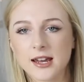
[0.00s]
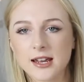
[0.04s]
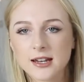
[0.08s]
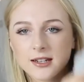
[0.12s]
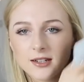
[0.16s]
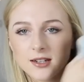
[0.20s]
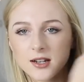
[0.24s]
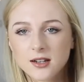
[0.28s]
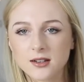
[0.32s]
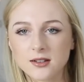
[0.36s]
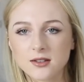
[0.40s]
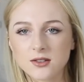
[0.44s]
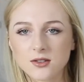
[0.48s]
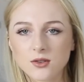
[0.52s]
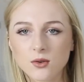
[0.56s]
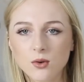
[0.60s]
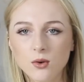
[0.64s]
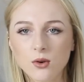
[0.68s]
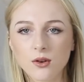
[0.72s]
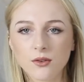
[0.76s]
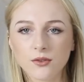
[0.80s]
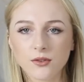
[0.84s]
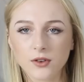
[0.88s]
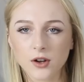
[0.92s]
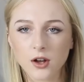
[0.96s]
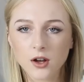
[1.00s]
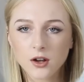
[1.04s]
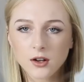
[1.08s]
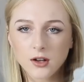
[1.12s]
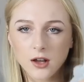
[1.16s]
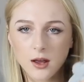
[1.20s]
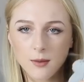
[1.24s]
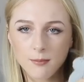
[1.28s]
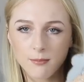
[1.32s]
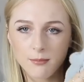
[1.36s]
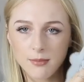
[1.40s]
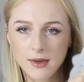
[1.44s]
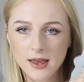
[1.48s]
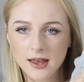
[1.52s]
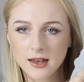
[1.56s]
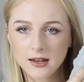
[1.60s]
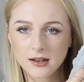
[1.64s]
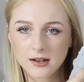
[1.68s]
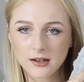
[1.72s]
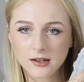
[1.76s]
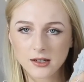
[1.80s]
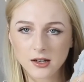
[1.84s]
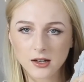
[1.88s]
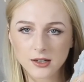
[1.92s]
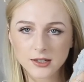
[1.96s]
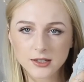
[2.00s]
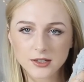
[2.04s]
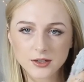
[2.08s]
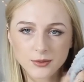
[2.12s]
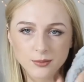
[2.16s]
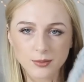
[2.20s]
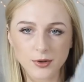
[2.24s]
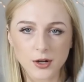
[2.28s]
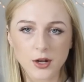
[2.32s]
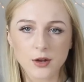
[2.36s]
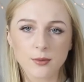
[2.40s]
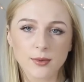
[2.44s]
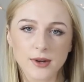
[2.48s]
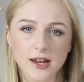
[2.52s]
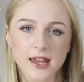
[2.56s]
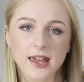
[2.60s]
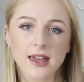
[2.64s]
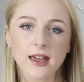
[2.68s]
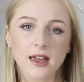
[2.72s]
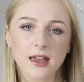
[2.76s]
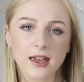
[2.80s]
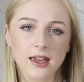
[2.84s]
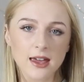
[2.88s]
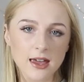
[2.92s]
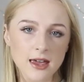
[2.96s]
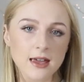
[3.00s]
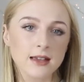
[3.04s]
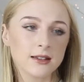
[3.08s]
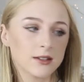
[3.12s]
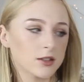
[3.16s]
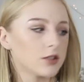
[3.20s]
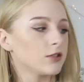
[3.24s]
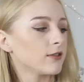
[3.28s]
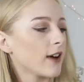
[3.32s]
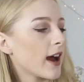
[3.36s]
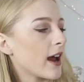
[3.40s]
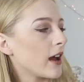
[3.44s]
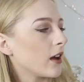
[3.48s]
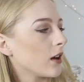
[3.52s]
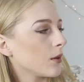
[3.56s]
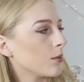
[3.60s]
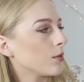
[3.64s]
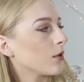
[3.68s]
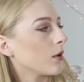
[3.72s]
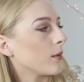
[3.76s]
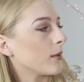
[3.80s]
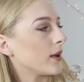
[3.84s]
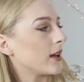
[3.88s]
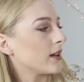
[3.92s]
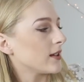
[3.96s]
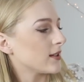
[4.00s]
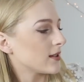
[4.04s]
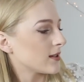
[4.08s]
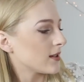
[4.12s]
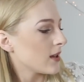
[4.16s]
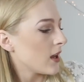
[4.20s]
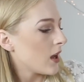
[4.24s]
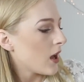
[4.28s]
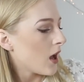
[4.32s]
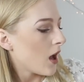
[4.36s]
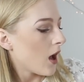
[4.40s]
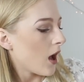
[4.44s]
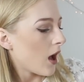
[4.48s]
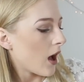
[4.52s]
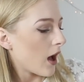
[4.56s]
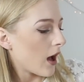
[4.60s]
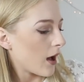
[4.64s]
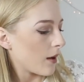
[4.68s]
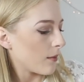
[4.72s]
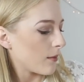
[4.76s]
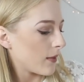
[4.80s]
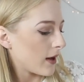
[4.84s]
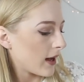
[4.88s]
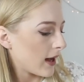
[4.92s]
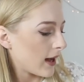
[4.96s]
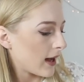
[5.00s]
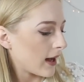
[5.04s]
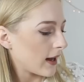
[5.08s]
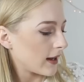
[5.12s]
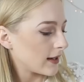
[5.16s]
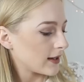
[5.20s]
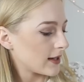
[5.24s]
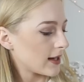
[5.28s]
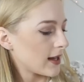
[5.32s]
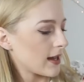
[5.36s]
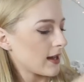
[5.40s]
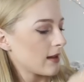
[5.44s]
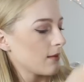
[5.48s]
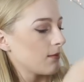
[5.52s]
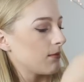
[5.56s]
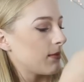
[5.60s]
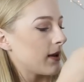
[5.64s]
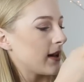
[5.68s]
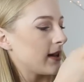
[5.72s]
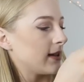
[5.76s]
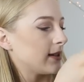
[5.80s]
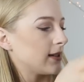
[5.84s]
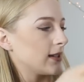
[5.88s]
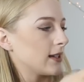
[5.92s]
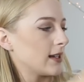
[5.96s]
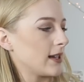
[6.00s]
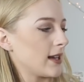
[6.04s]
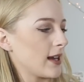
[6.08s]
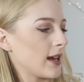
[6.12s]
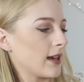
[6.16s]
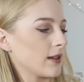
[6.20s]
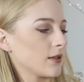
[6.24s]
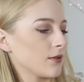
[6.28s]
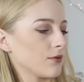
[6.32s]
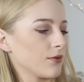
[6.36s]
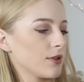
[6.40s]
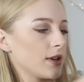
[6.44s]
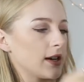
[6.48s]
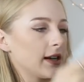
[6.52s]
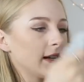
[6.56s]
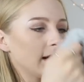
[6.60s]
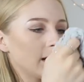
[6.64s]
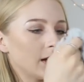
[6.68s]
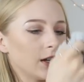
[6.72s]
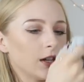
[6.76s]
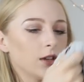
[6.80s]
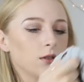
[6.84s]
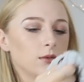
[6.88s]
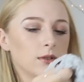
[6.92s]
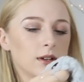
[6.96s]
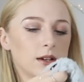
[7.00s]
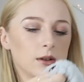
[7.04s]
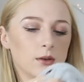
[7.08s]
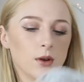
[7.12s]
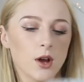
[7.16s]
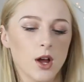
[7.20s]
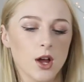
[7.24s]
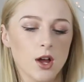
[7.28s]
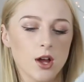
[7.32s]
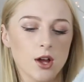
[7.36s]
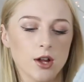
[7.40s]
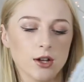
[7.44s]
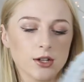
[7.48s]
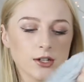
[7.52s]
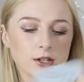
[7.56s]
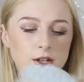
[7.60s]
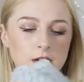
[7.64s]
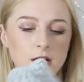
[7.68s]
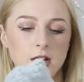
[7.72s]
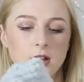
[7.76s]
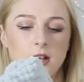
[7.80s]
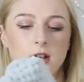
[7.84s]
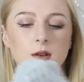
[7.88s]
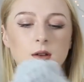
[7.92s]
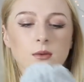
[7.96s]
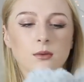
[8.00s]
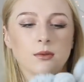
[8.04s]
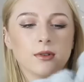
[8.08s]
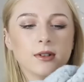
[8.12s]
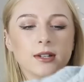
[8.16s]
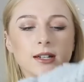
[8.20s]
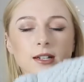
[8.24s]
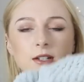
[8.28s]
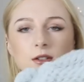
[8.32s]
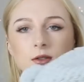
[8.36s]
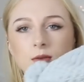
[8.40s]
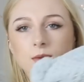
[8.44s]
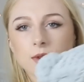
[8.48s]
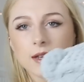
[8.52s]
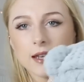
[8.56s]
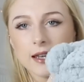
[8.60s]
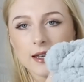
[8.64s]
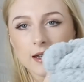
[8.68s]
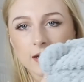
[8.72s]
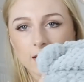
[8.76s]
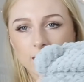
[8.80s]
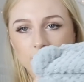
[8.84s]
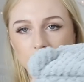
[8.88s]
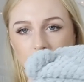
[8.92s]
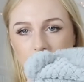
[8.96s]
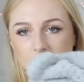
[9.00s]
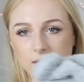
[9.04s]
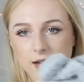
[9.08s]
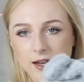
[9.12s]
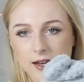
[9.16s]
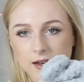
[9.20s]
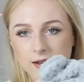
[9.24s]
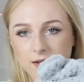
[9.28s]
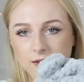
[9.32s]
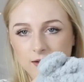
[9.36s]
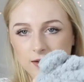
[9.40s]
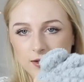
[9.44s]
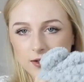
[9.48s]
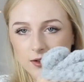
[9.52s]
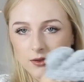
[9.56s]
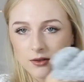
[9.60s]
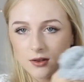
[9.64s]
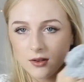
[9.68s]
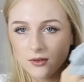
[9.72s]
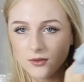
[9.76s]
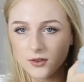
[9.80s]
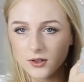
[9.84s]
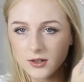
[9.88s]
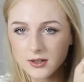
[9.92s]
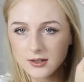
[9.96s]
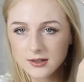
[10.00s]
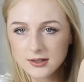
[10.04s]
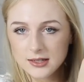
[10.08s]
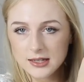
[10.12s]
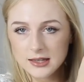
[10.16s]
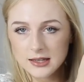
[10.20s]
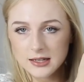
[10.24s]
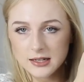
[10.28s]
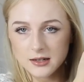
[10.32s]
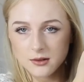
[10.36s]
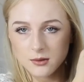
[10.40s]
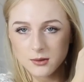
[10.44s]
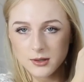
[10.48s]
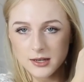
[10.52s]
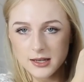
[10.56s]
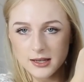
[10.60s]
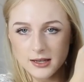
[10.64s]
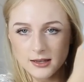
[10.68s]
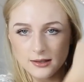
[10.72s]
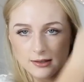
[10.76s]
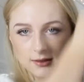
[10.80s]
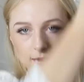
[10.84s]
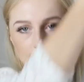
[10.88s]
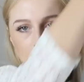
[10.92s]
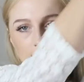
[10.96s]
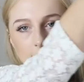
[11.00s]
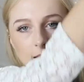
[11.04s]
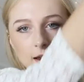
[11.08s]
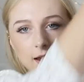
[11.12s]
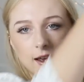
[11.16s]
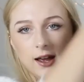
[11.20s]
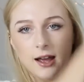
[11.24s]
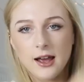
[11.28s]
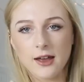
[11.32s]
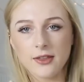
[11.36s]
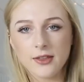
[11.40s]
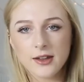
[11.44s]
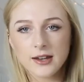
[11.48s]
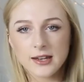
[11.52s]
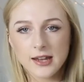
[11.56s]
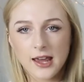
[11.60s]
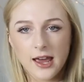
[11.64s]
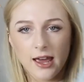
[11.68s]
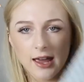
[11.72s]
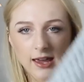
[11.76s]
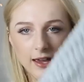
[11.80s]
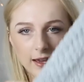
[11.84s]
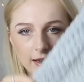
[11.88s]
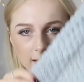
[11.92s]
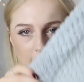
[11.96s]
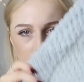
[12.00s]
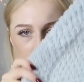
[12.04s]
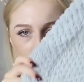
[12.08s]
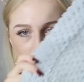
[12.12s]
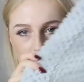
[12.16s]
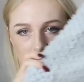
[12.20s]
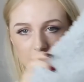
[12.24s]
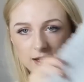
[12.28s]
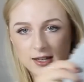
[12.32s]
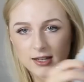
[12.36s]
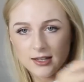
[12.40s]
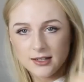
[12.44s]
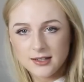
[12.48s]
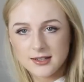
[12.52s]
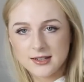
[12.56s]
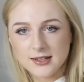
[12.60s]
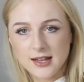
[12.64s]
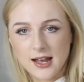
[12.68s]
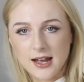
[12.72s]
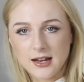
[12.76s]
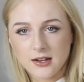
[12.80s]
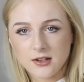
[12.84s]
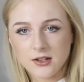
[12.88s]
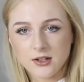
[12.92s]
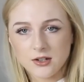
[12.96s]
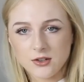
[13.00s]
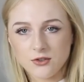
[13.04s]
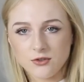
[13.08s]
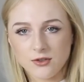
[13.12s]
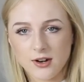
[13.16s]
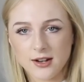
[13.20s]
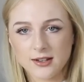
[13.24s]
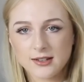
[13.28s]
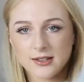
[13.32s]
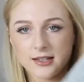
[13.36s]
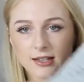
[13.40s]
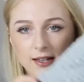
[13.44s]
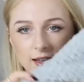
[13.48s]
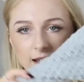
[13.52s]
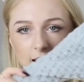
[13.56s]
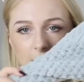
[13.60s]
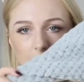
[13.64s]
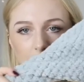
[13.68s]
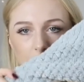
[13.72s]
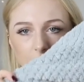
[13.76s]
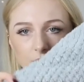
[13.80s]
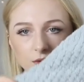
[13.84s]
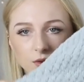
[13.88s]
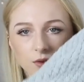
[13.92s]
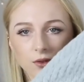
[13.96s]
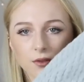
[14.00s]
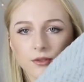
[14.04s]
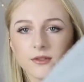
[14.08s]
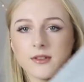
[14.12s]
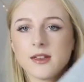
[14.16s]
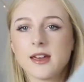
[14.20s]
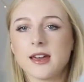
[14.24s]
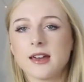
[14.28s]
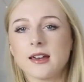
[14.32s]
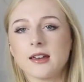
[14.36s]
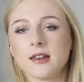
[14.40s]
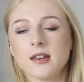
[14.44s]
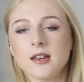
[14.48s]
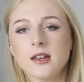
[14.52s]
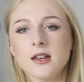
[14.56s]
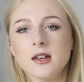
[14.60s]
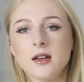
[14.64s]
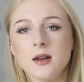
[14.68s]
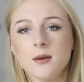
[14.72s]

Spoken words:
It does sort of look a bit light blue, but it is grey, I promise. And it basically has a really cute little hood with little ears on it. I don't know if you can see the little ears. And then, yeah, it is just like your standard dressing gown sort of thing.